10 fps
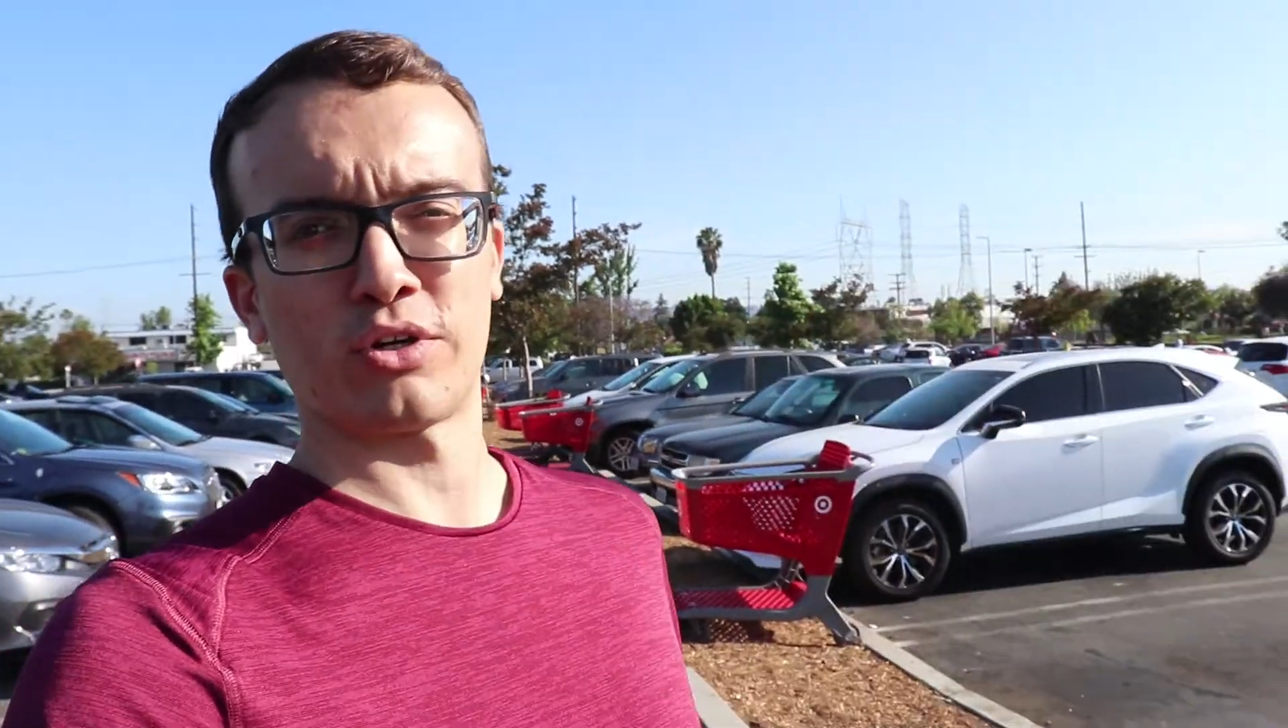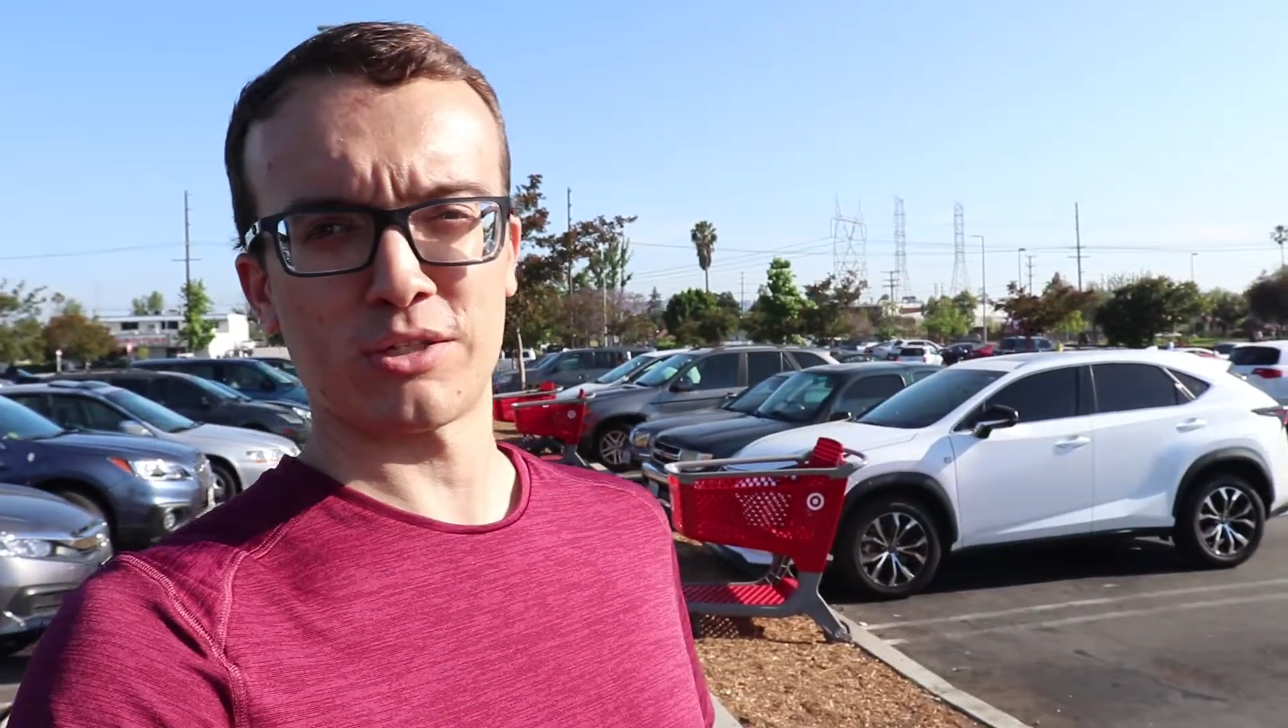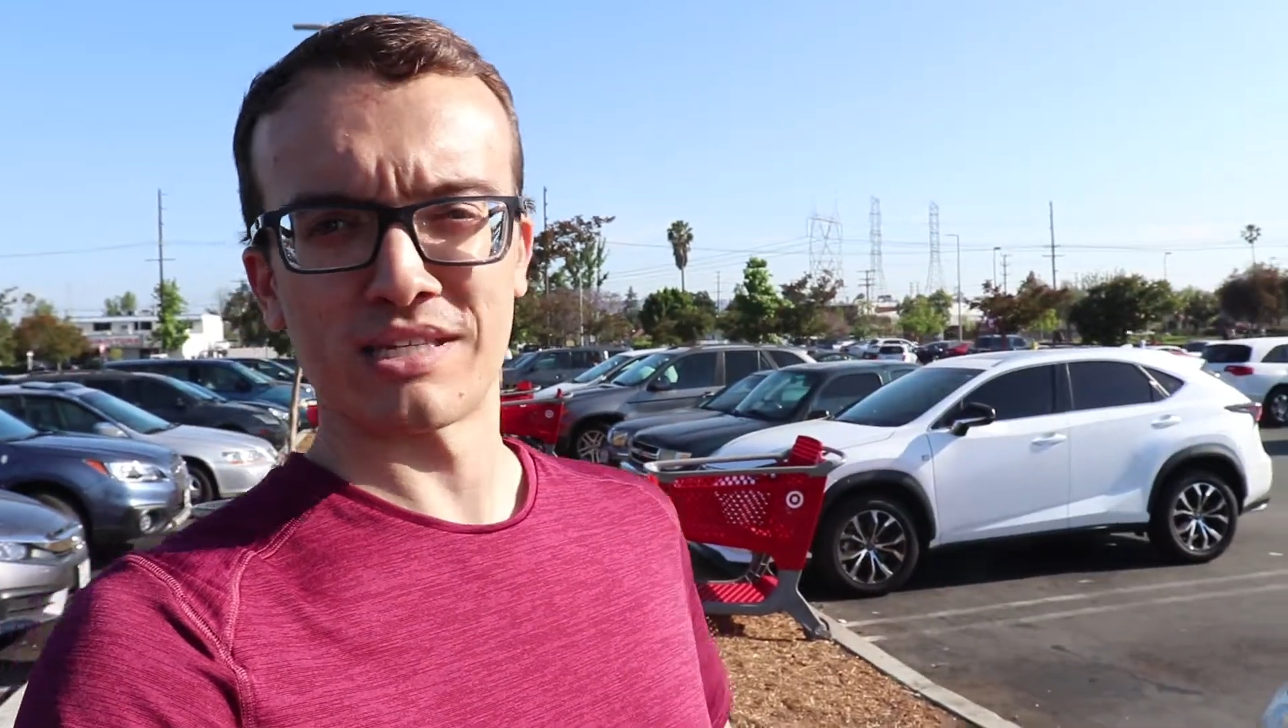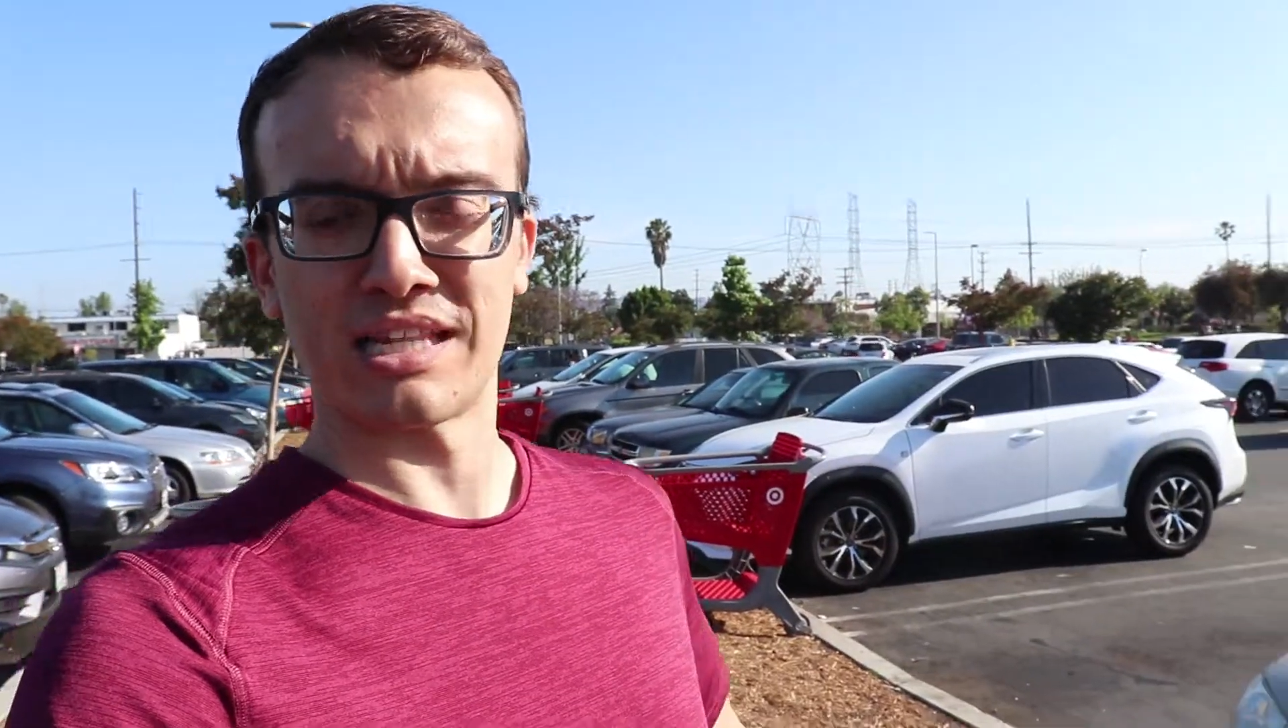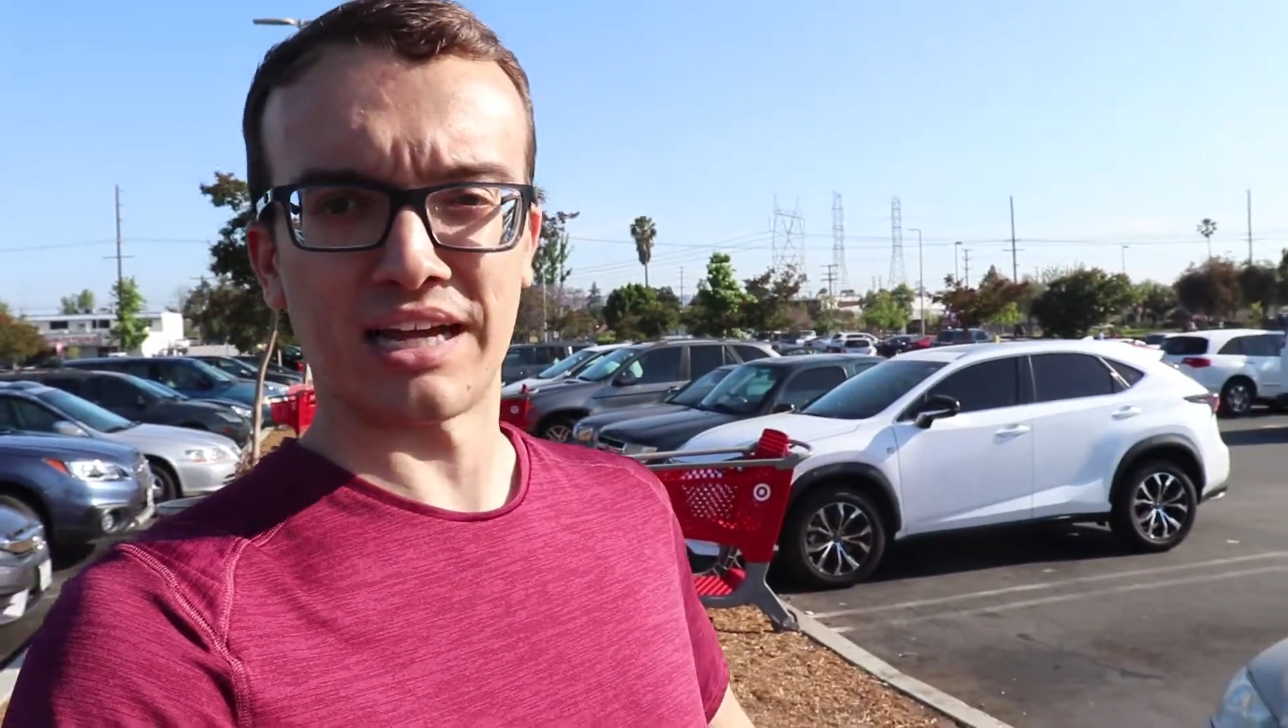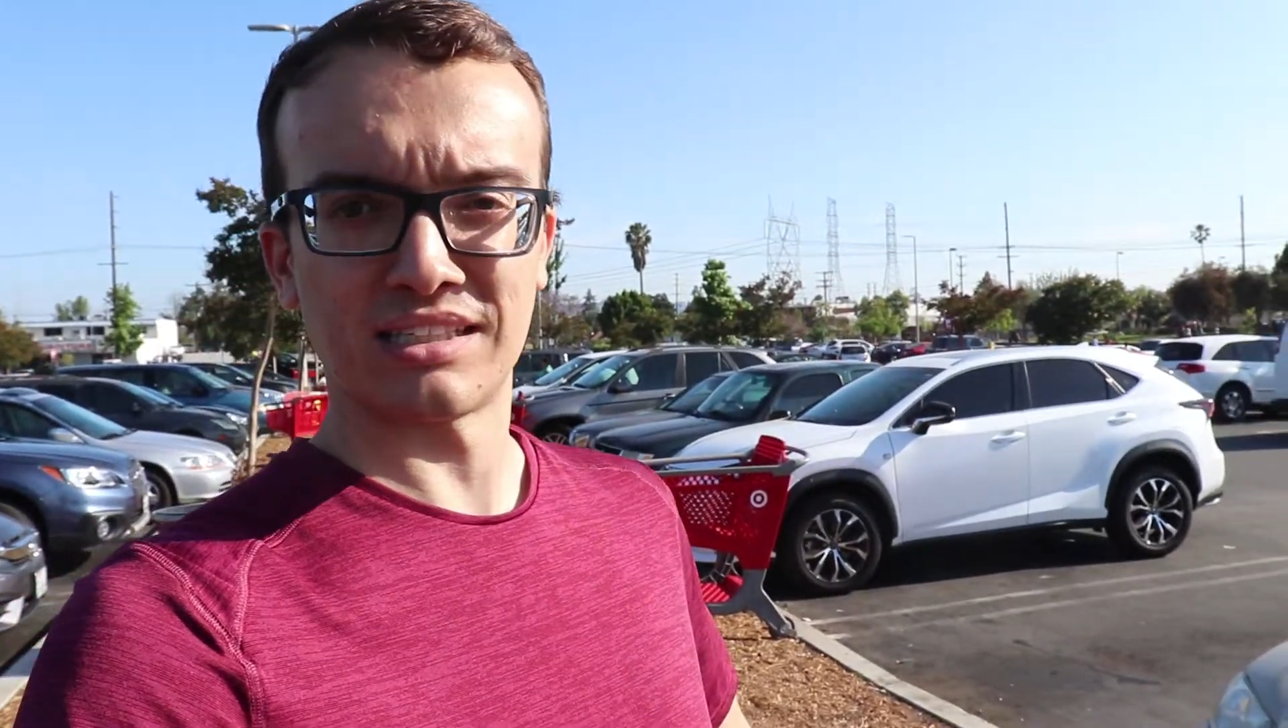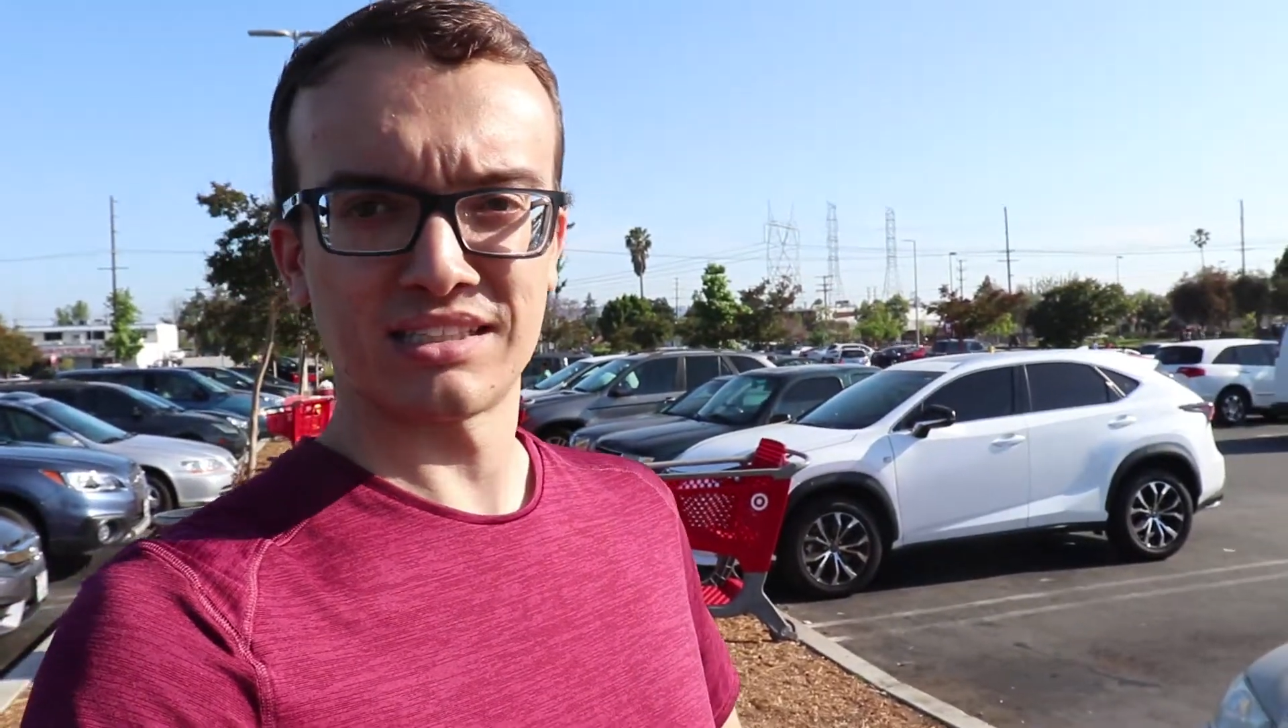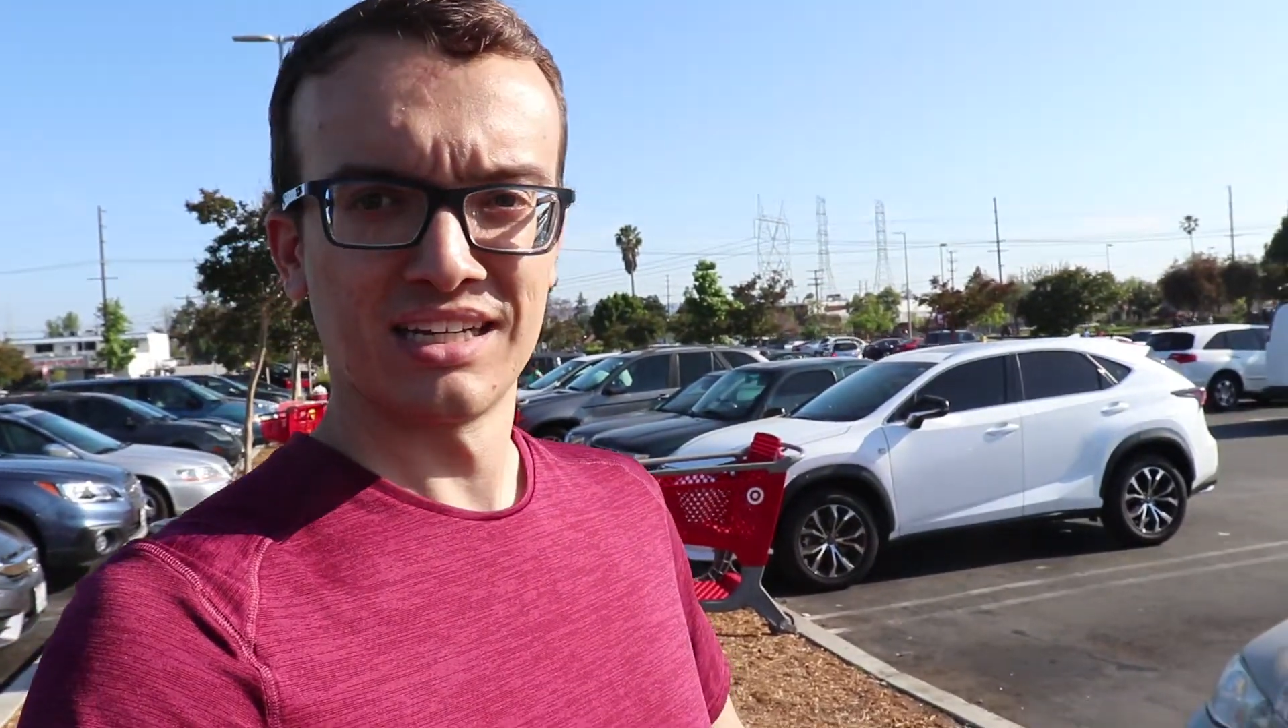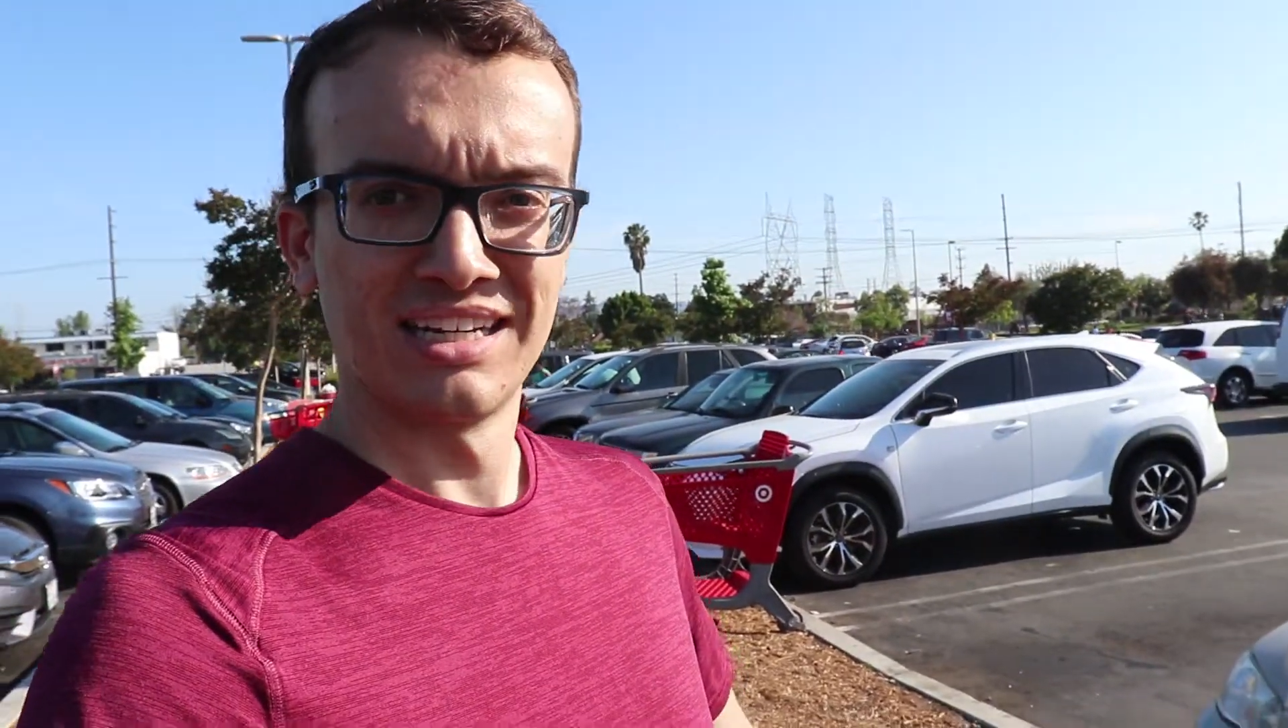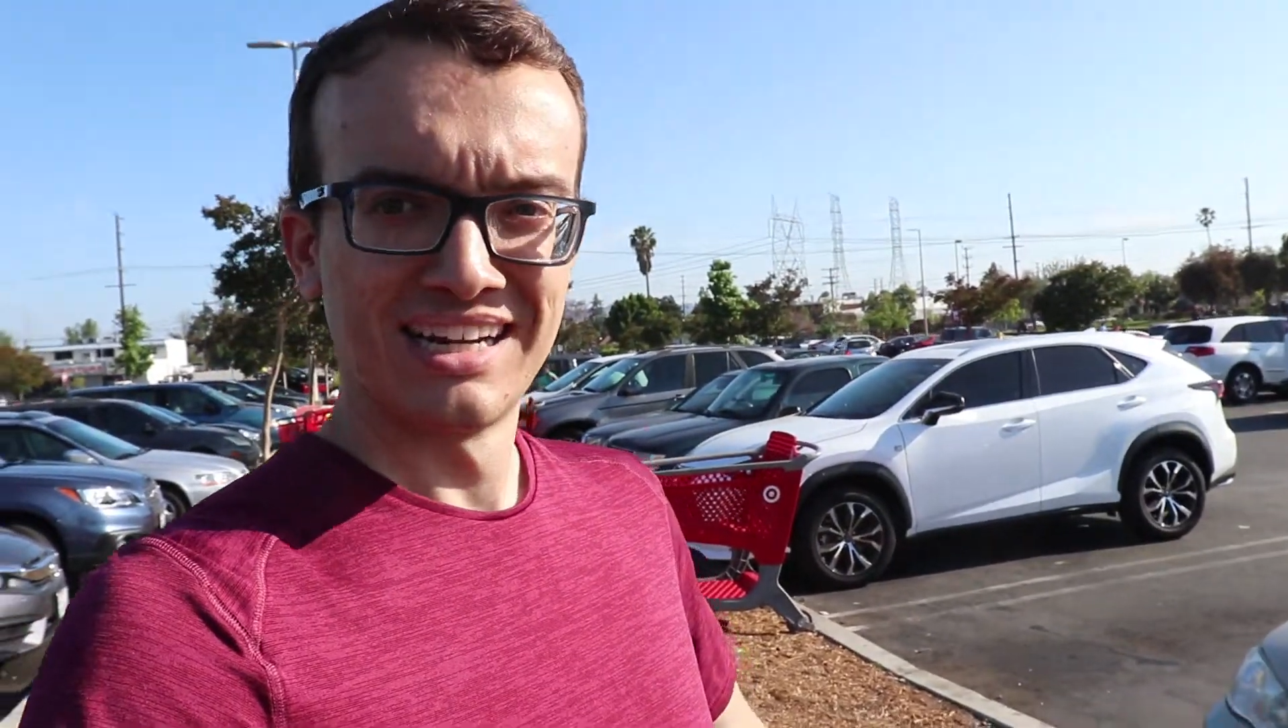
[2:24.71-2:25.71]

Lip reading: Christmas lights